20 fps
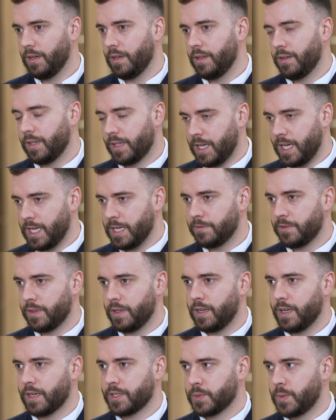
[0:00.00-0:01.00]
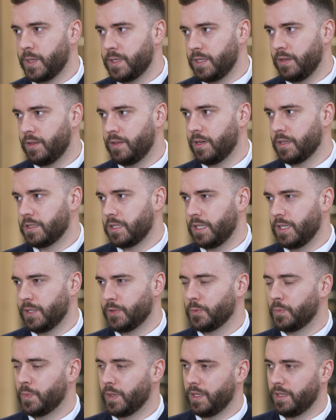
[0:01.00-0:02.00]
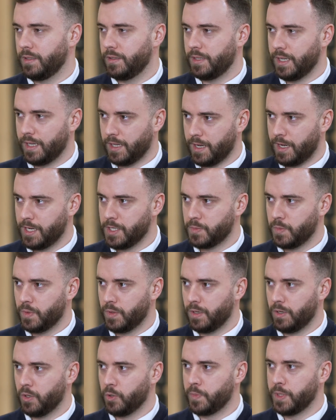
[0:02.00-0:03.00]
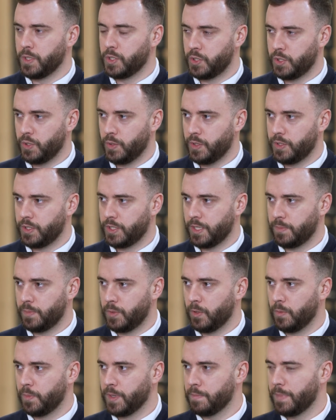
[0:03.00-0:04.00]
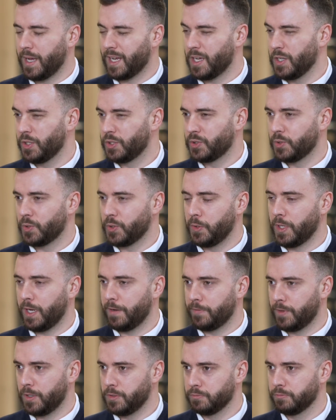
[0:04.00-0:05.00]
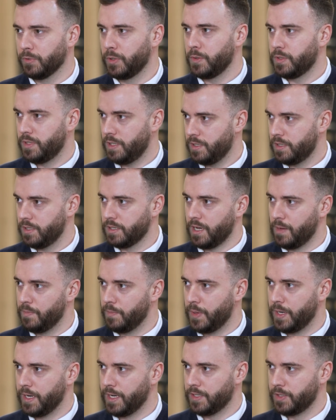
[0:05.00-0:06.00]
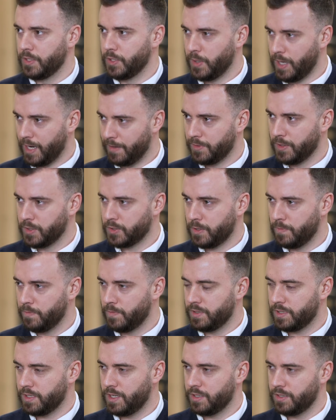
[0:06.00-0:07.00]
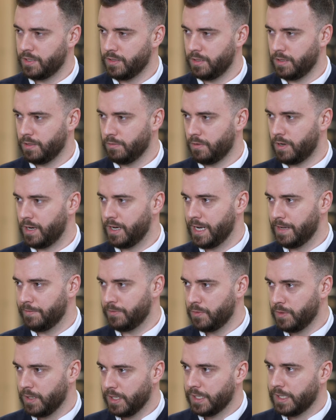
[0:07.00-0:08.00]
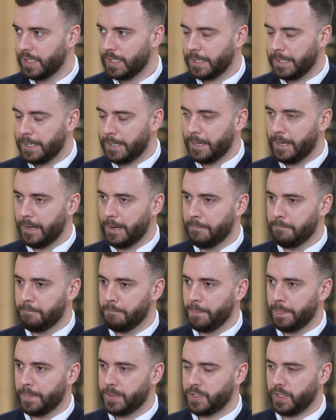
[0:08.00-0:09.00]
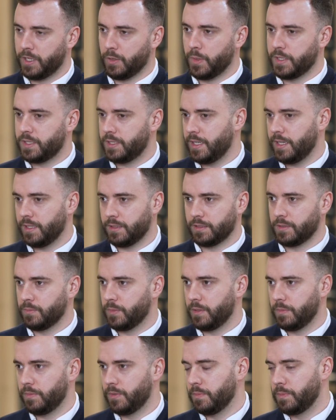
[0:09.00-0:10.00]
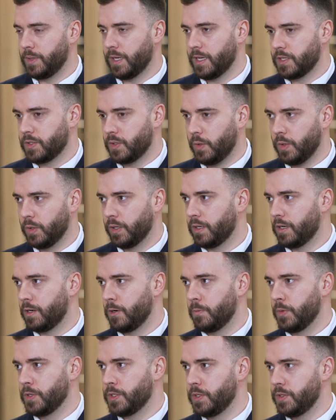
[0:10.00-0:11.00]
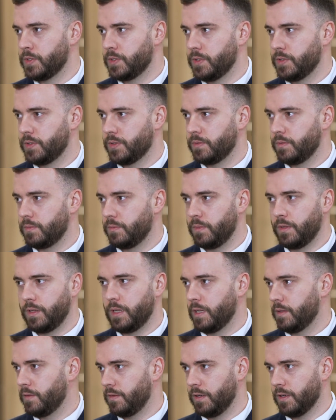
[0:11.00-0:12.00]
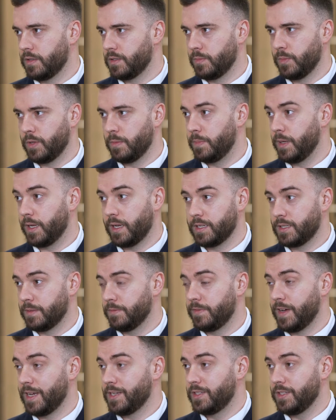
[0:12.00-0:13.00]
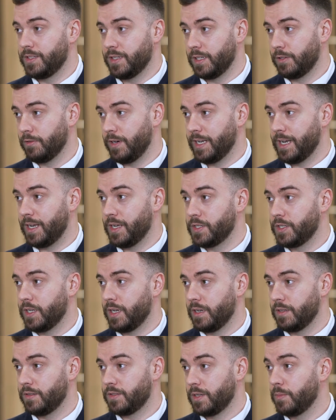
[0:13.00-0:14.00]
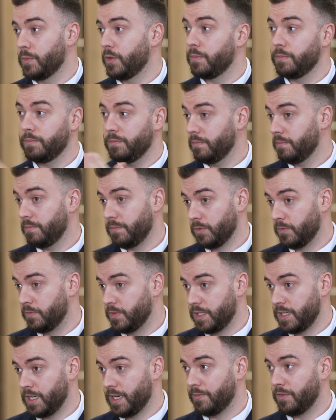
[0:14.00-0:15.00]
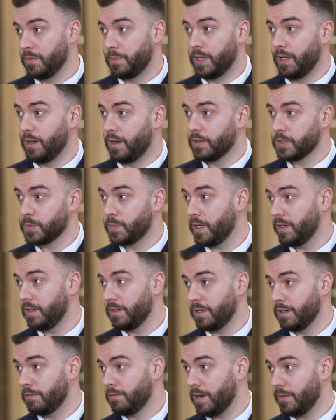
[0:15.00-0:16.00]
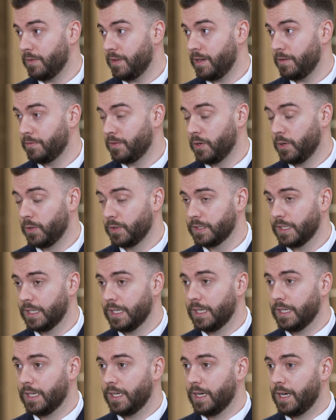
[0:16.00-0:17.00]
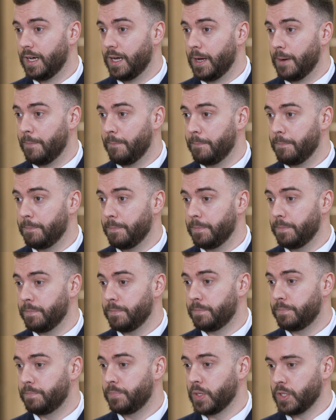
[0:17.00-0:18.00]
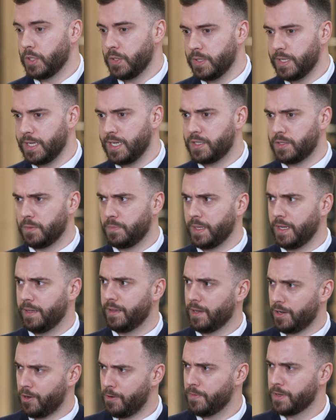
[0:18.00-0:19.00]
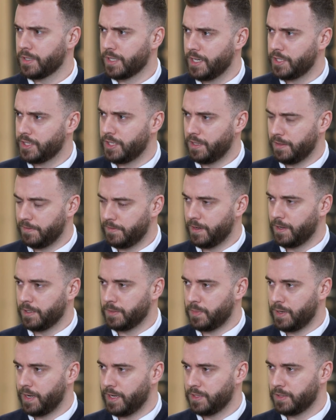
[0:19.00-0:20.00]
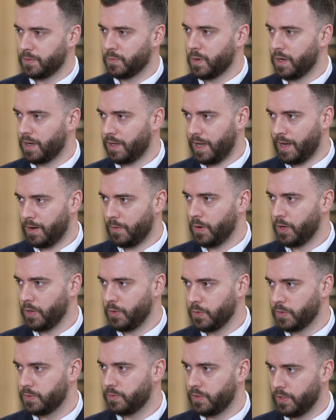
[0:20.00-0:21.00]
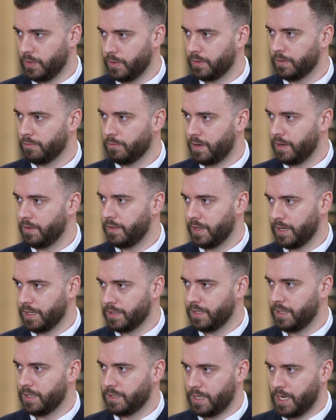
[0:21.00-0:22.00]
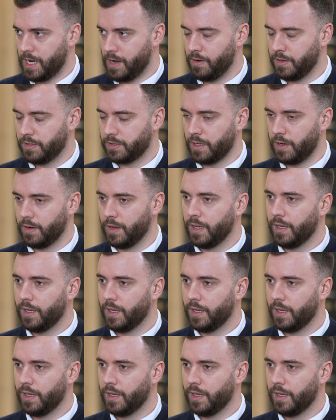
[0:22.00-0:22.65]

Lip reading: the key for the next 20, 30 years will be engagement, it will be stewardship, it will be making sure you have those routes into companies and you have those conversations at the right level. So, we're seeing some of the biggest oil and coal producers, that some of the biggest investors in green energy, and some of them obviously have the PR spin around that, of course. But you need to be in that conversation in the first place to work out who's doing the right things in this area. So